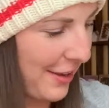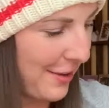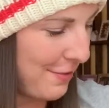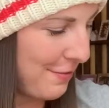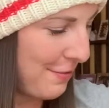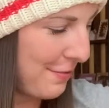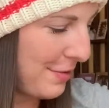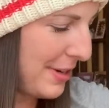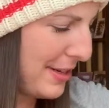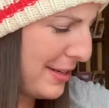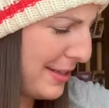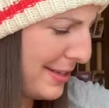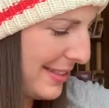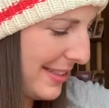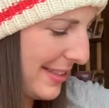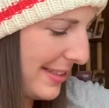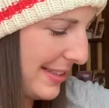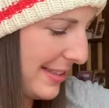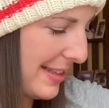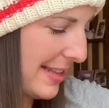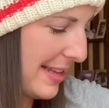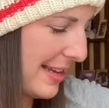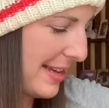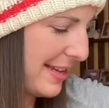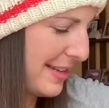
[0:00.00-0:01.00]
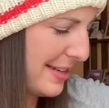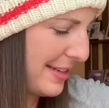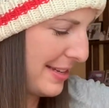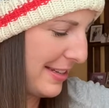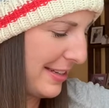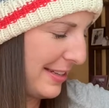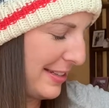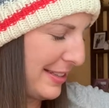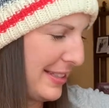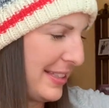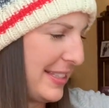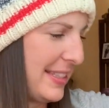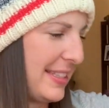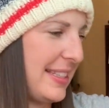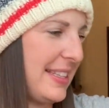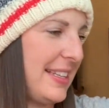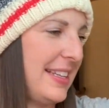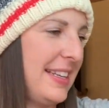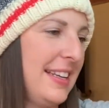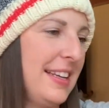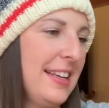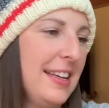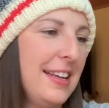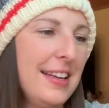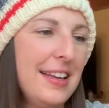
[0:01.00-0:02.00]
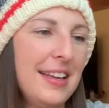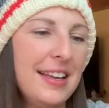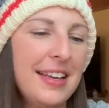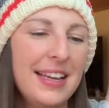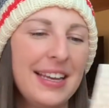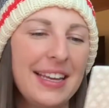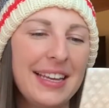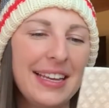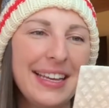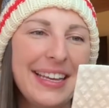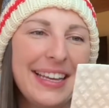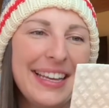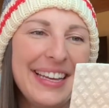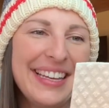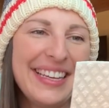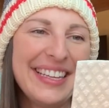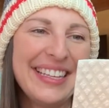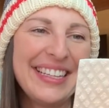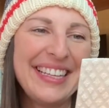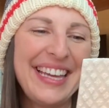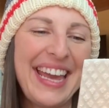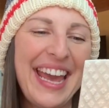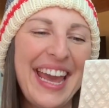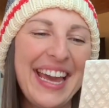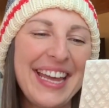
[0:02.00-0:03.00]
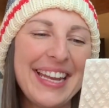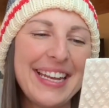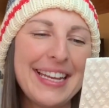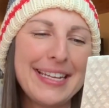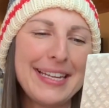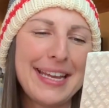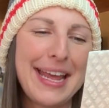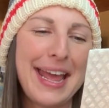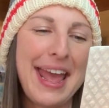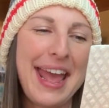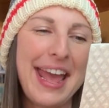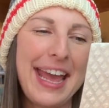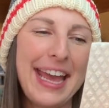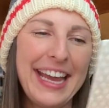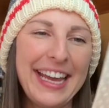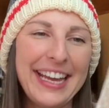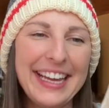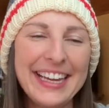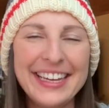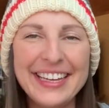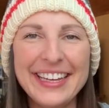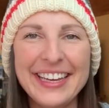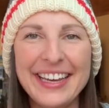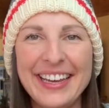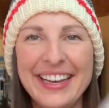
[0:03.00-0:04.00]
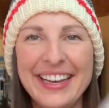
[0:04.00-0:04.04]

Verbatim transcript: What is this? Canada A?